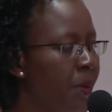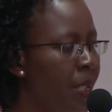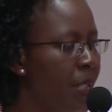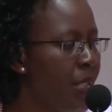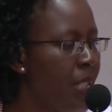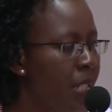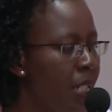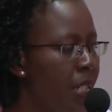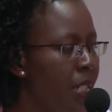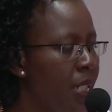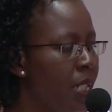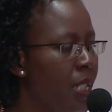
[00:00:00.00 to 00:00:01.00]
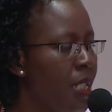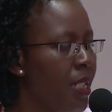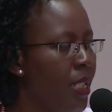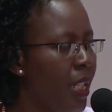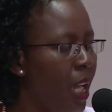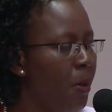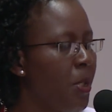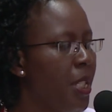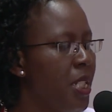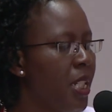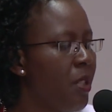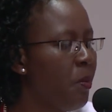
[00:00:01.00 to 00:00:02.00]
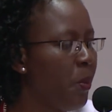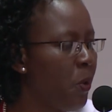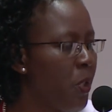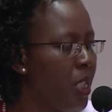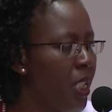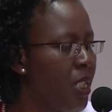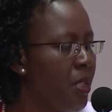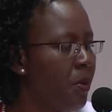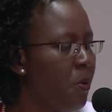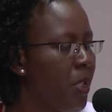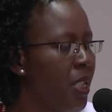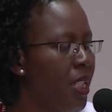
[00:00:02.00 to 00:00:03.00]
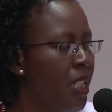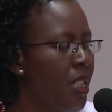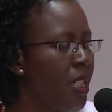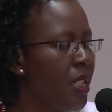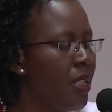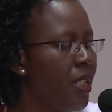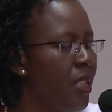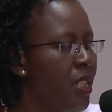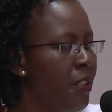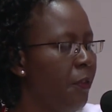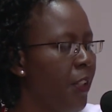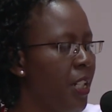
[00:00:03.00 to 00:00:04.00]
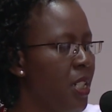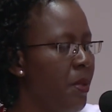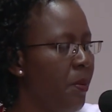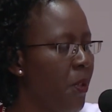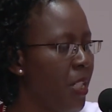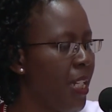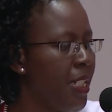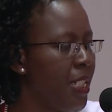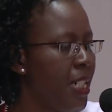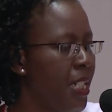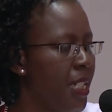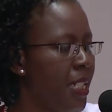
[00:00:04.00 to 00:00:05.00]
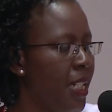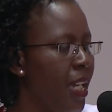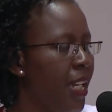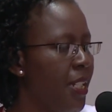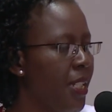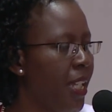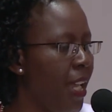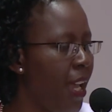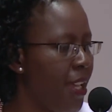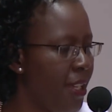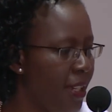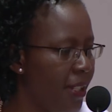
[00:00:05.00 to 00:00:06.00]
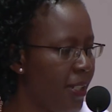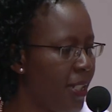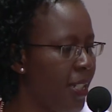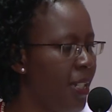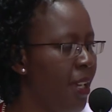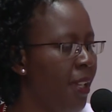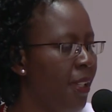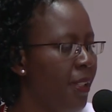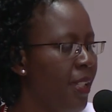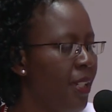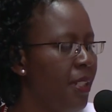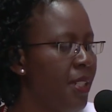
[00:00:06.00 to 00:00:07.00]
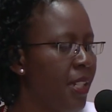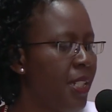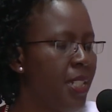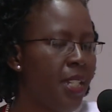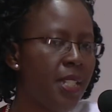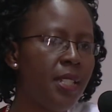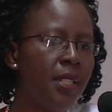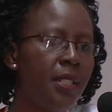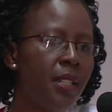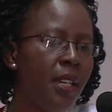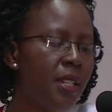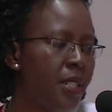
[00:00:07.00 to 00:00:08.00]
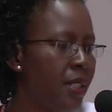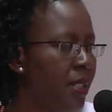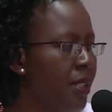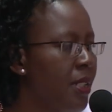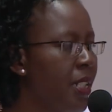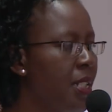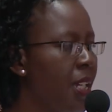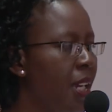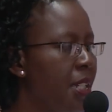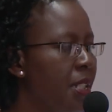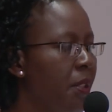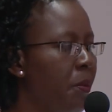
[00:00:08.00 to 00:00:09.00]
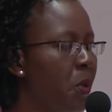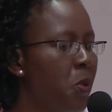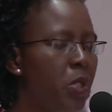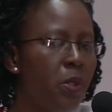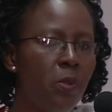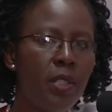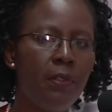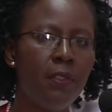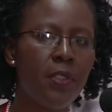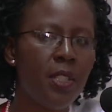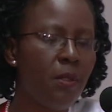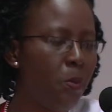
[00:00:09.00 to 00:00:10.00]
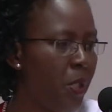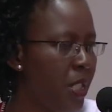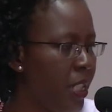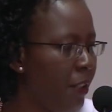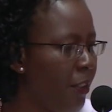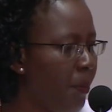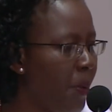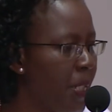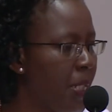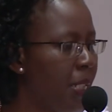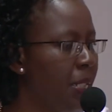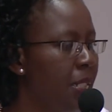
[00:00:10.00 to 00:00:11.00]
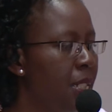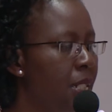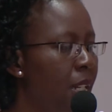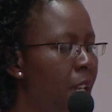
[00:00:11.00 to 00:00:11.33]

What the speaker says: This is now the same project with the different modalities and their yields. The index testing has yielded as the most with 15.7%,